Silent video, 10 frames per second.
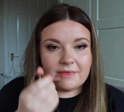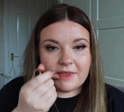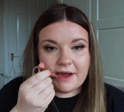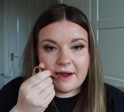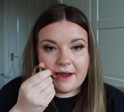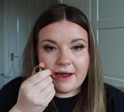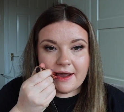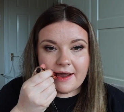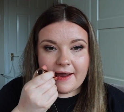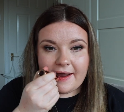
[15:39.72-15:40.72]

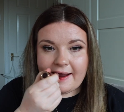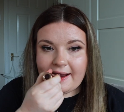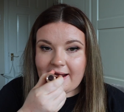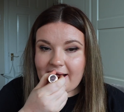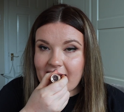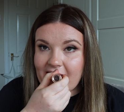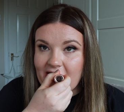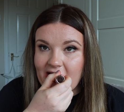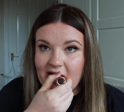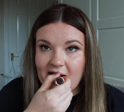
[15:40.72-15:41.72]

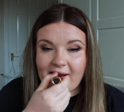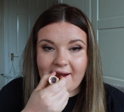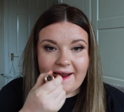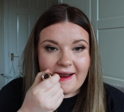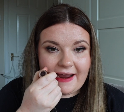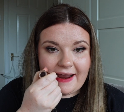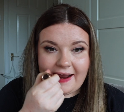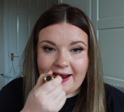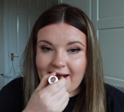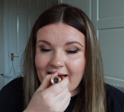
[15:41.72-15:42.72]

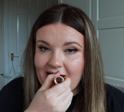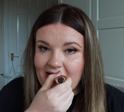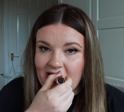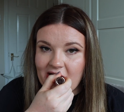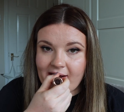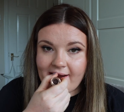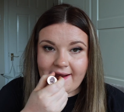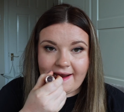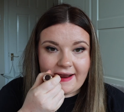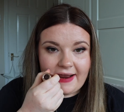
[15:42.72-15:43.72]

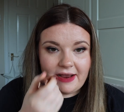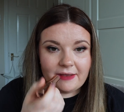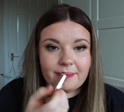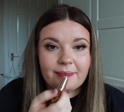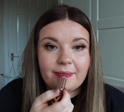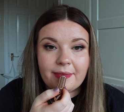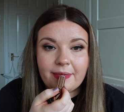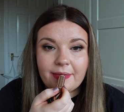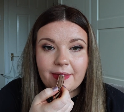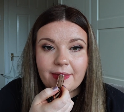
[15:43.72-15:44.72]

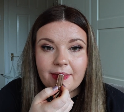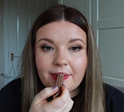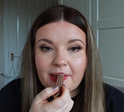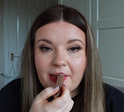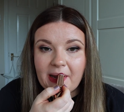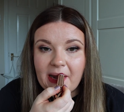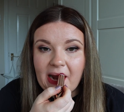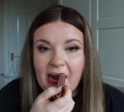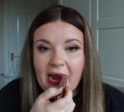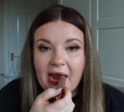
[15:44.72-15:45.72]

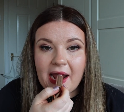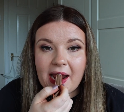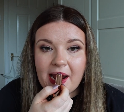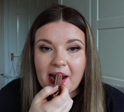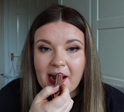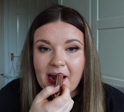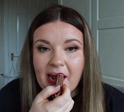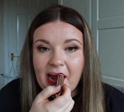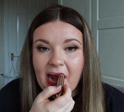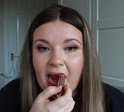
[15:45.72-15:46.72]

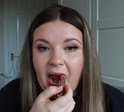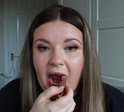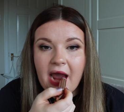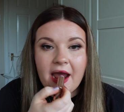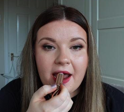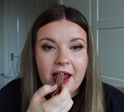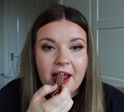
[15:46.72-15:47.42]
[no speech]